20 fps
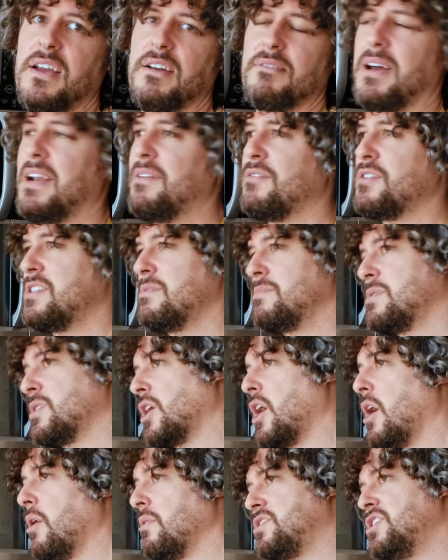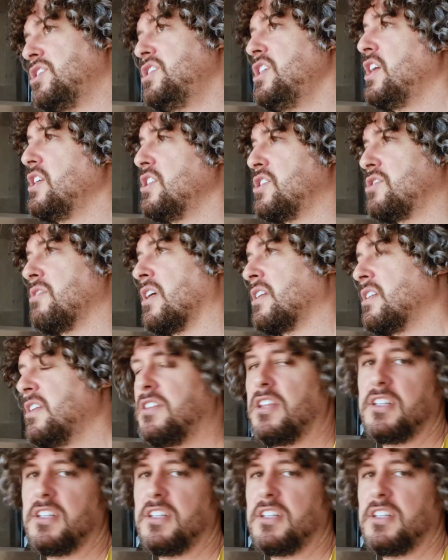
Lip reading: Right ever since ago, it's a deconstructed,